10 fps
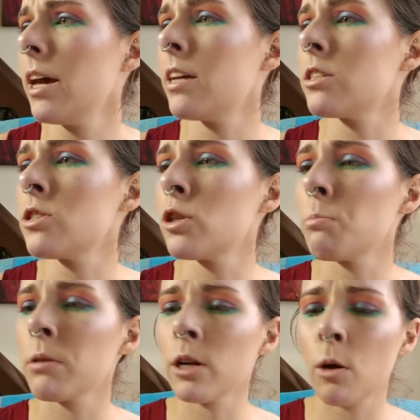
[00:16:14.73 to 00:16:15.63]
and
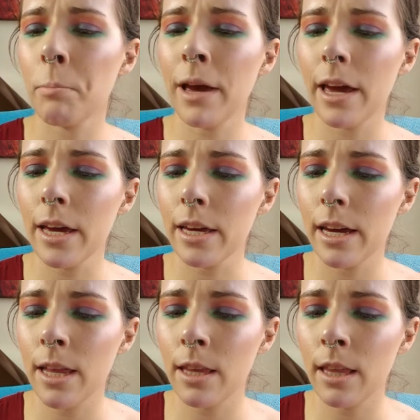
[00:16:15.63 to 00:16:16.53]
super opaque,
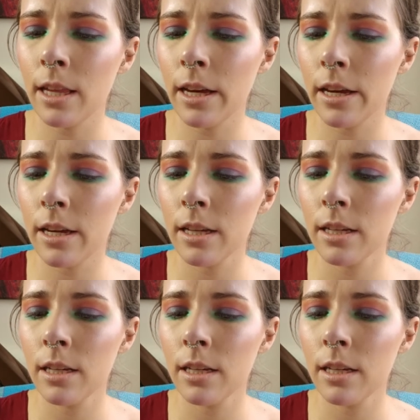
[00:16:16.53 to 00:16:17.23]
and then like